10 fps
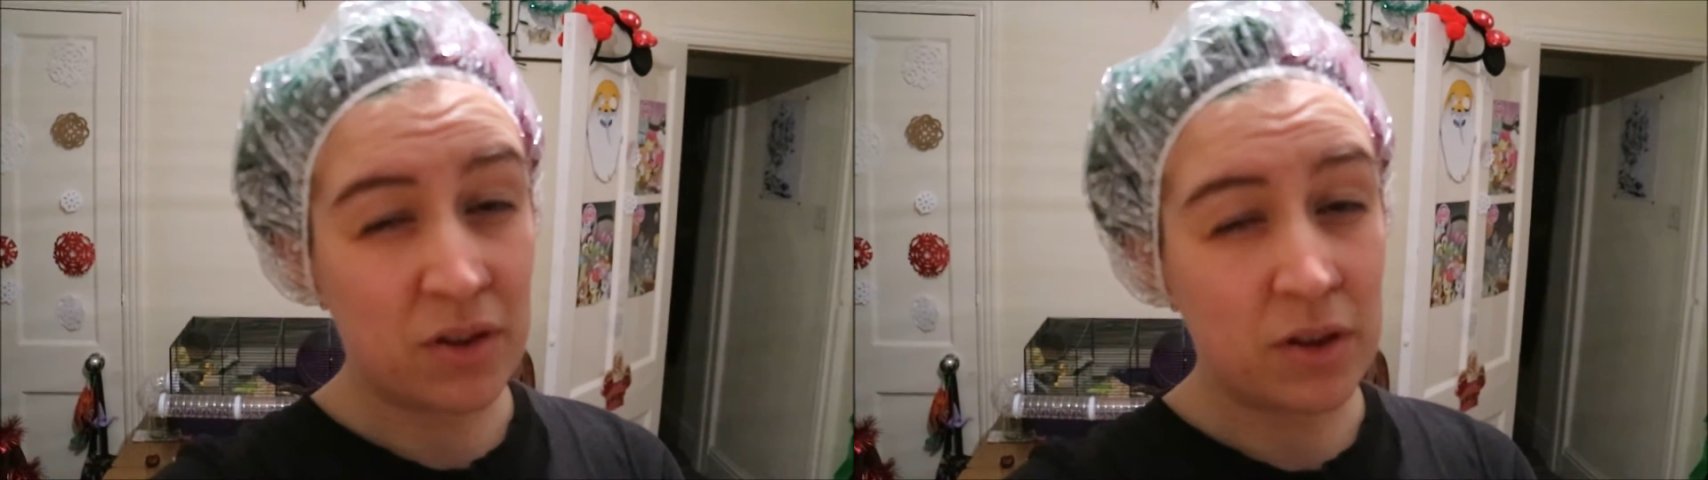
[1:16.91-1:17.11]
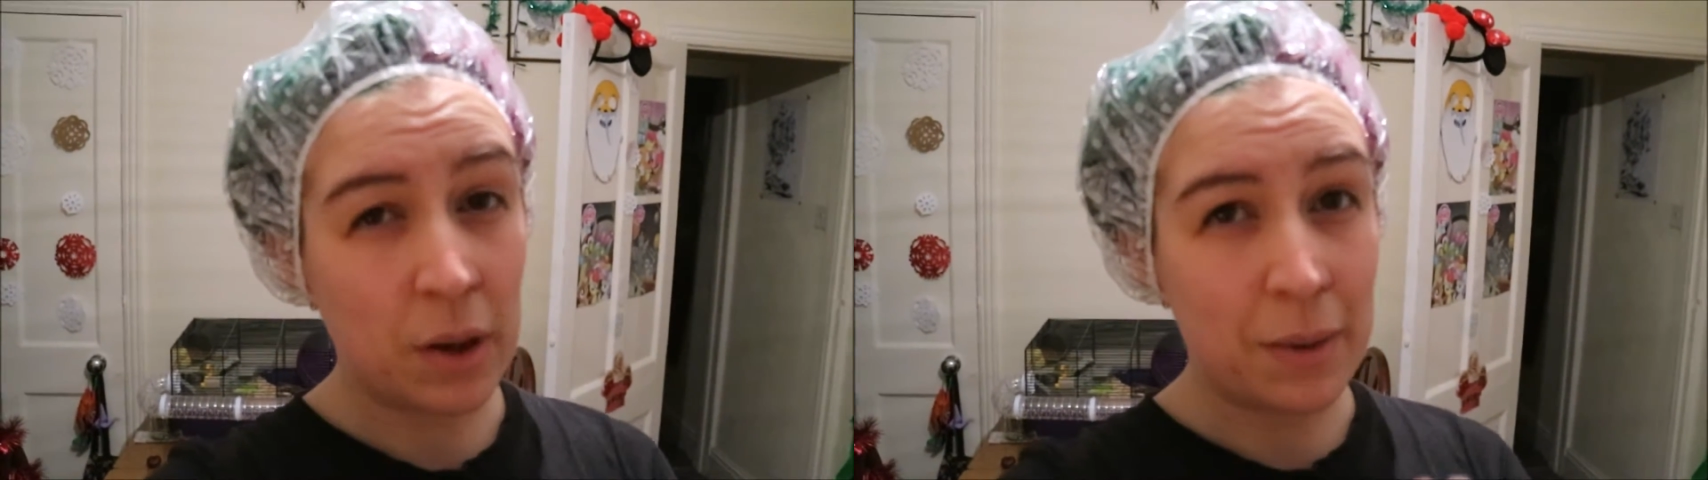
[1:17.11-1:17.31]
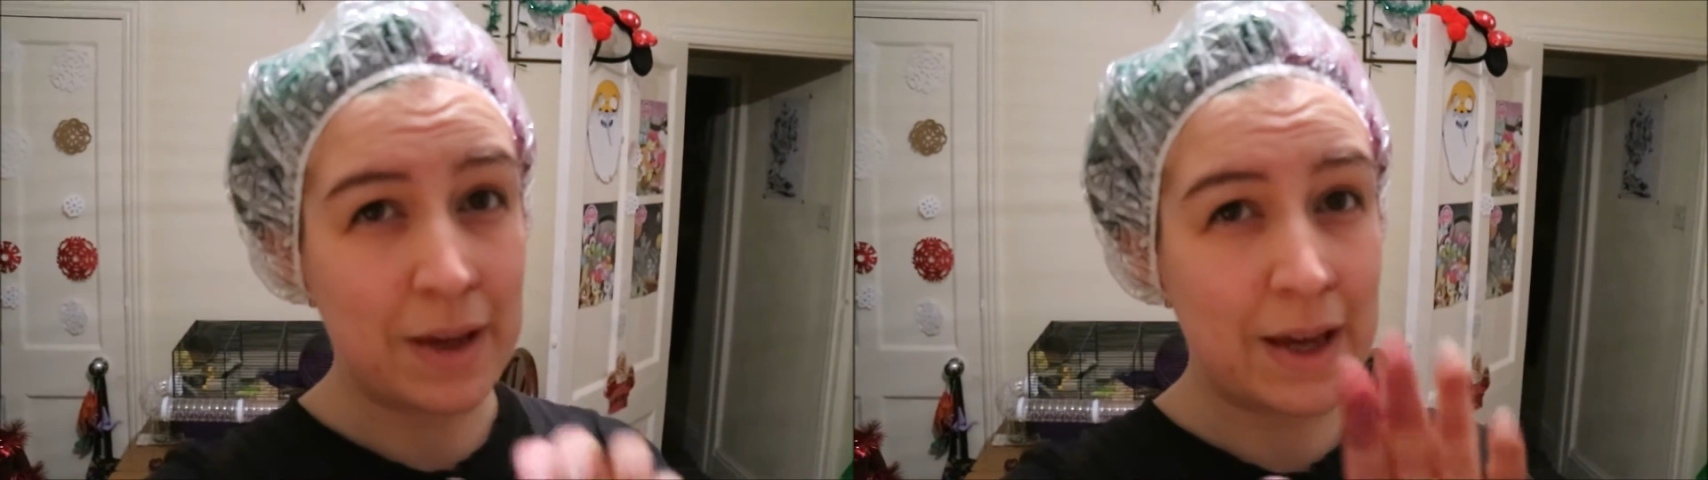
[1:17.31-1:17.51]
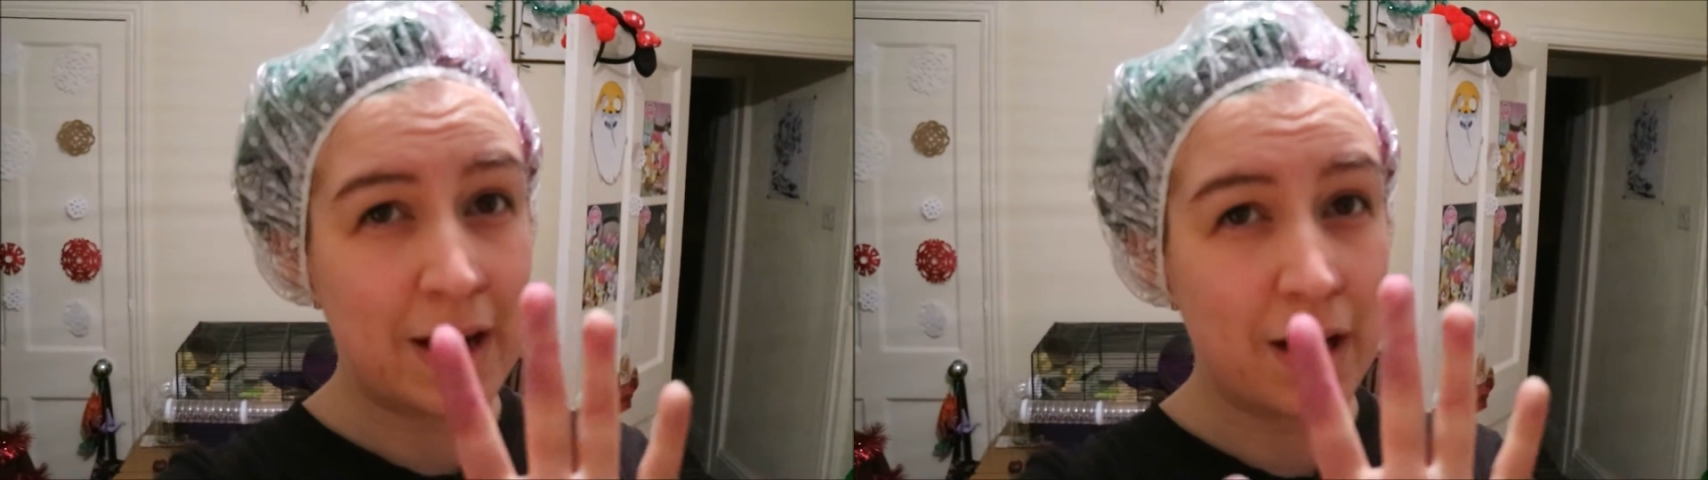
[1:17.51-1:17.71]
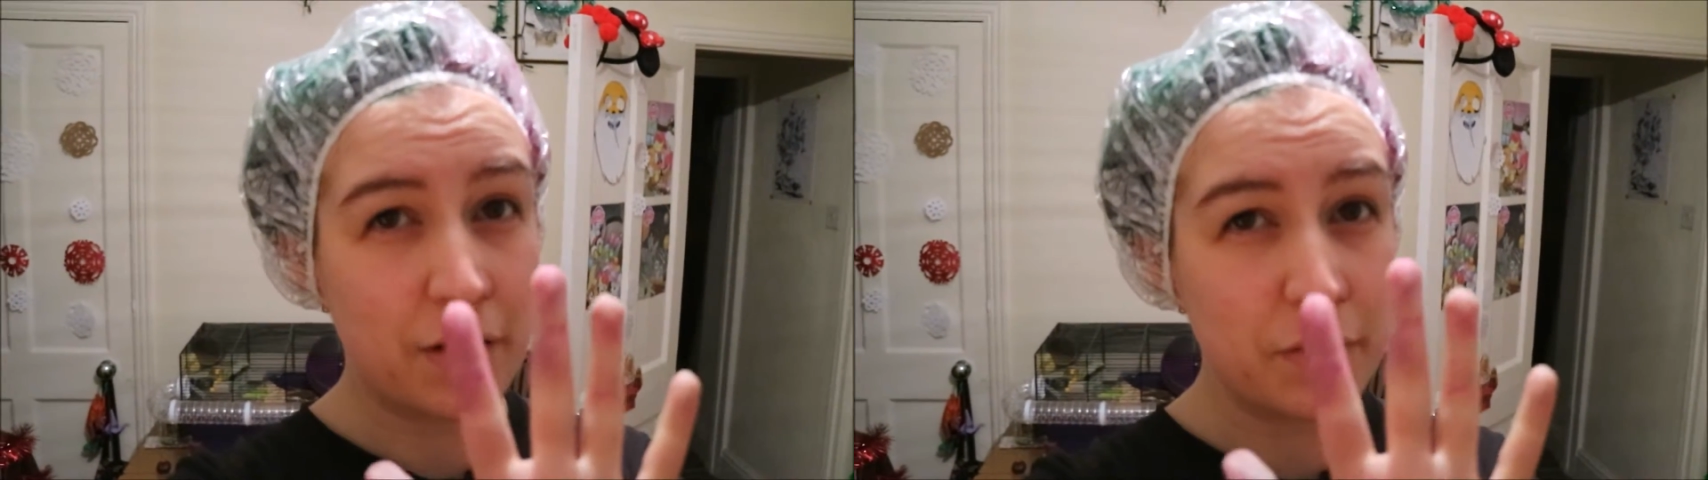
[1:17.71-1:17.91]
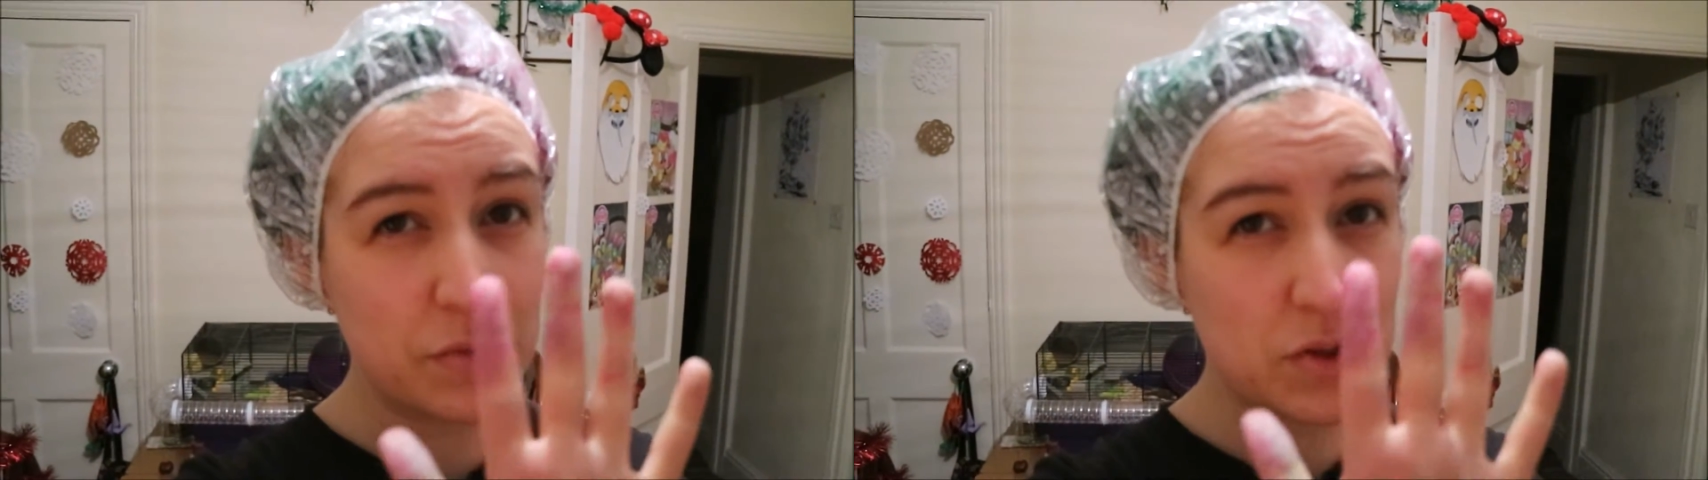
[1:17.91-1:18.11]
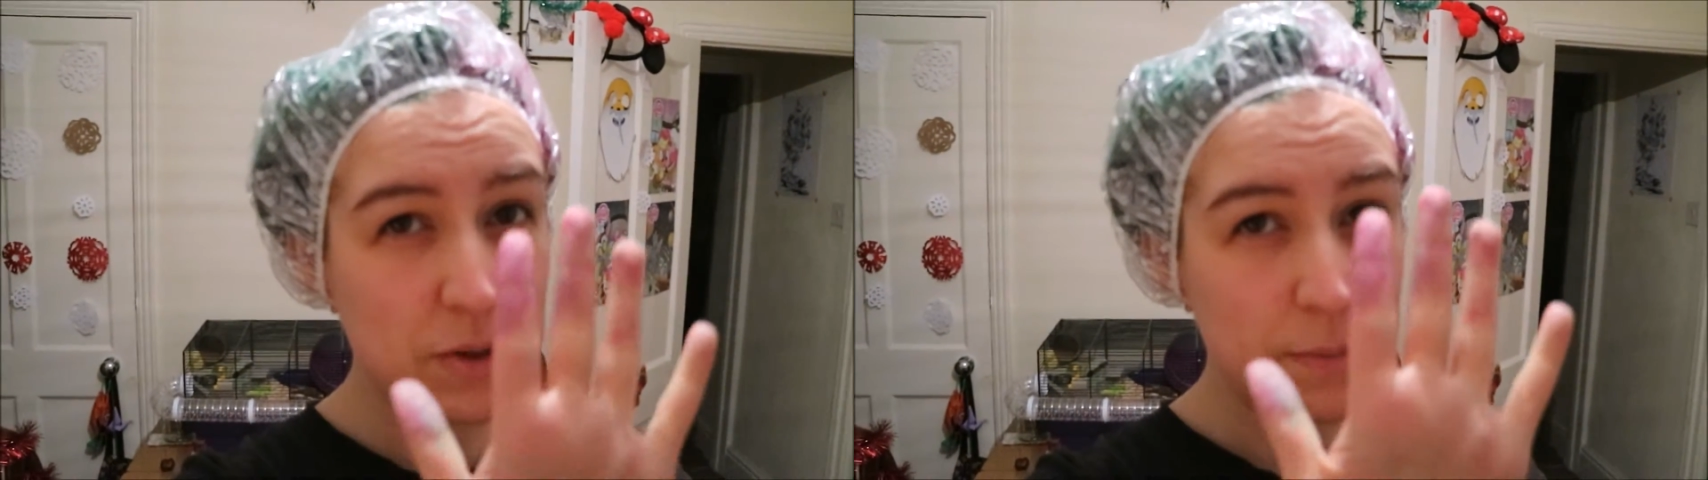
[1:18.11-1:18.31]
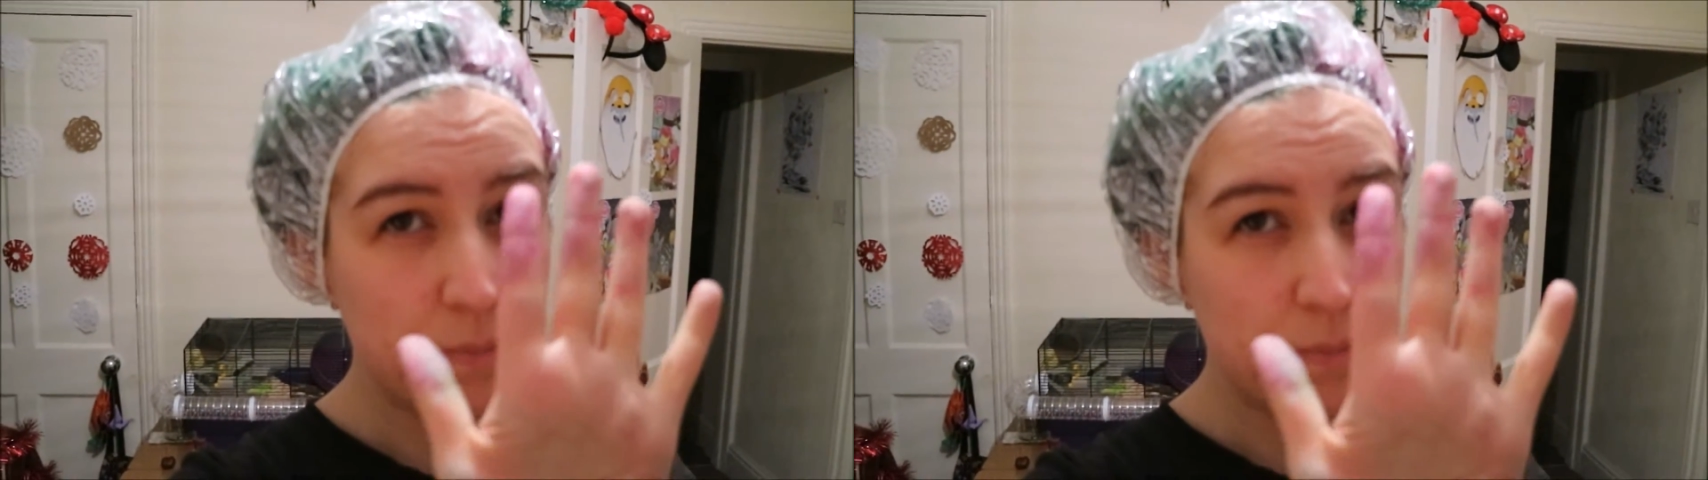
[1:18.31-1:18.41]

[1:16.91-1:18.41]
to go and get gloves.